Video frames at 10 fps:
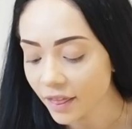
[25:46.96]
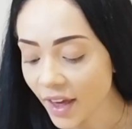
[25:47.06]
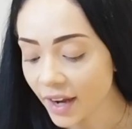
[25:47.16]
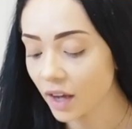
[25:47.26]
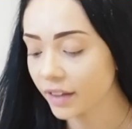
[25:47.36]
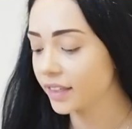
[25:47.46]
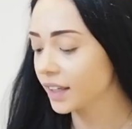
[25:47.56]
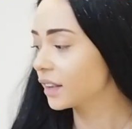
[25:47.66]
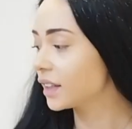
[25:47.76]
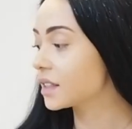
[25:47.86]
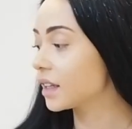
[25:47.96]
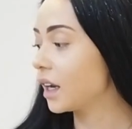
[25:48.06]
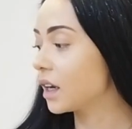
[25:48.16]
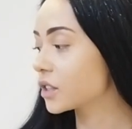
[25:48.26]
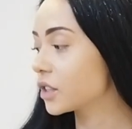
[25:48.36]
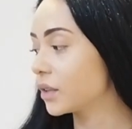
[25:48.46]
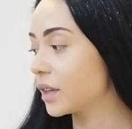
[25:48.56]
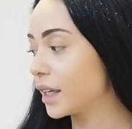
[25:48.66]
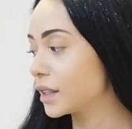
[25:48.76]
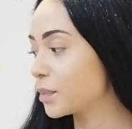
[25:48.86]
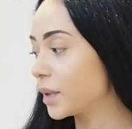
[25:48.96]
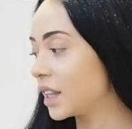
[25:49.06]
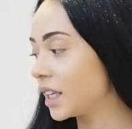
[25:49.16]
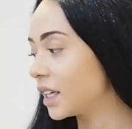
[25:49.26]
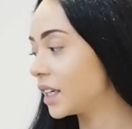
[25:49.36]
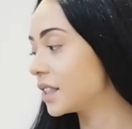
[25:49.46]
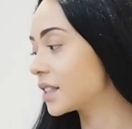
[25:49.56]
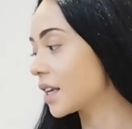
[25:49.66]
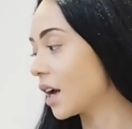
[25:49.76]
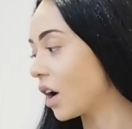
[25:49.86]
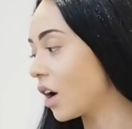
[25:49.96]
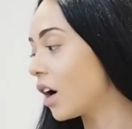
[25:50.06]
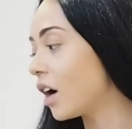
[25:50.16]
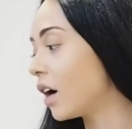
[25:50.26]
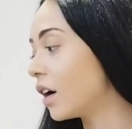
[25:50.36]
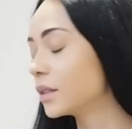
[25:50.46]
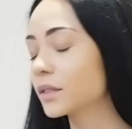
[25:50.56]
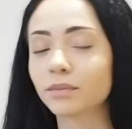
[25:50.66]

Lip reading: Then I think these are the last two things, but these are